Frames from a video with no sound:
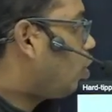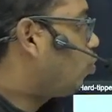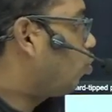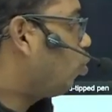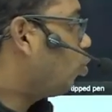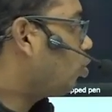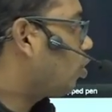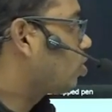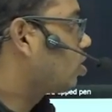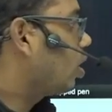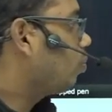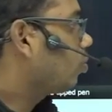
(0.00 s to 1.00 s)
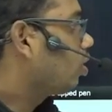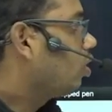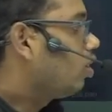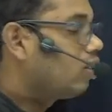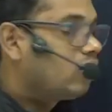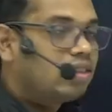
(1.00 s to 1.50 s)
of root or stem,
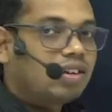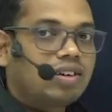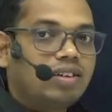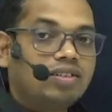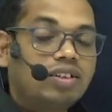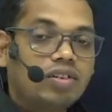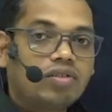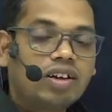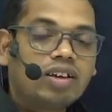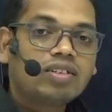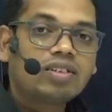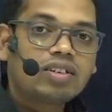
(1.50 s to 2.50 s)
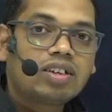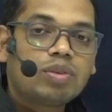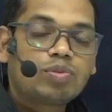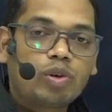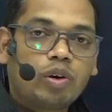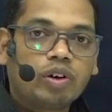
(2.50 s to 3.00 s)
their length
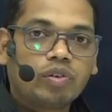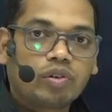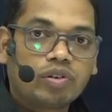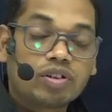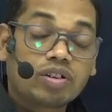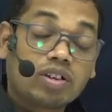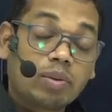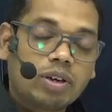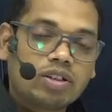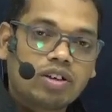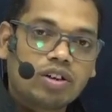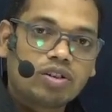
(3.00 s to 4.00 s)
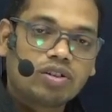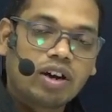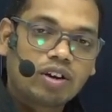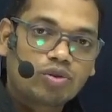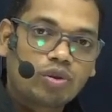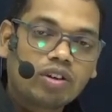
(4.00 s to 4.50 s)
keeps on increasing. That means they
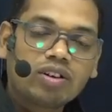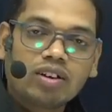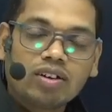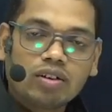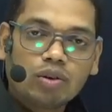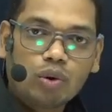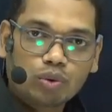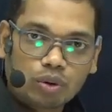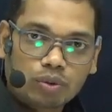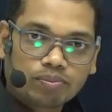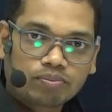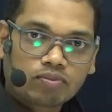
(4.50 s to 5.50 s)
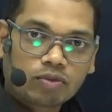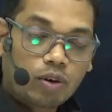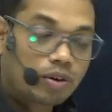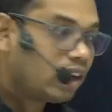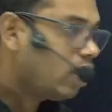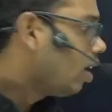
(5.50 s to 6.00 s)
are showing growth. Okay,